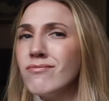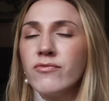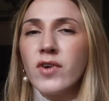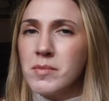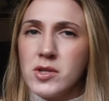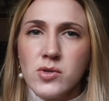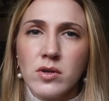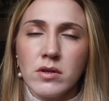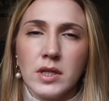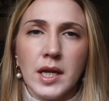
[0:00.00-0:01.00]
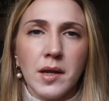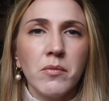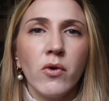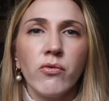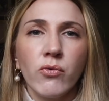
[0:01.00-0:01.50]
pharmaceutical
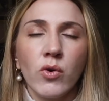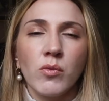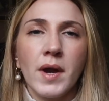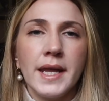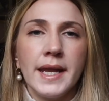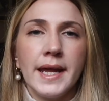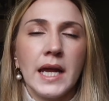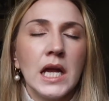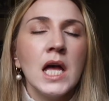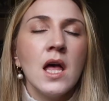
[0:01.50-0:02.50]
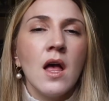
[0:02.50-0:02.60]
name for Retin A,